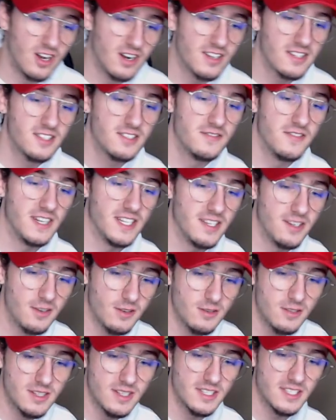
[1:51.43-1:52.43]
of this
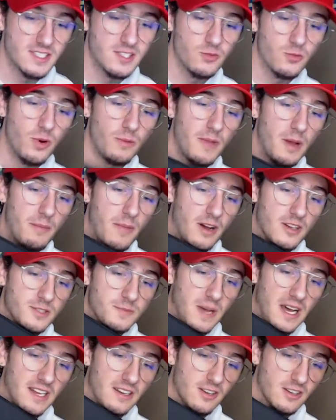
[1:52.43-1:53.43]
video, this is what my mouse
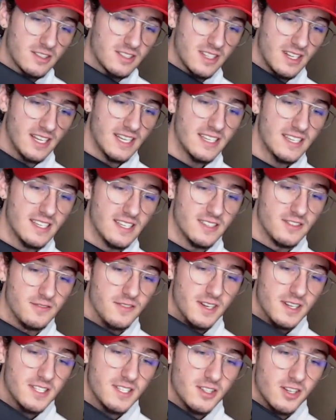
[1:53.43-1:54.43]
pad looks like. It's
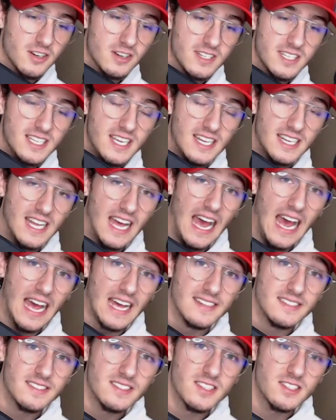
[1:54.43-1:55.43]
very dirty and it
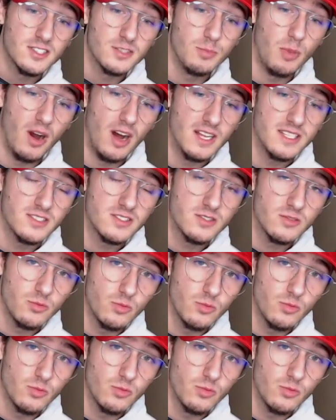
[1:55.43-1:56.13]
has the spots.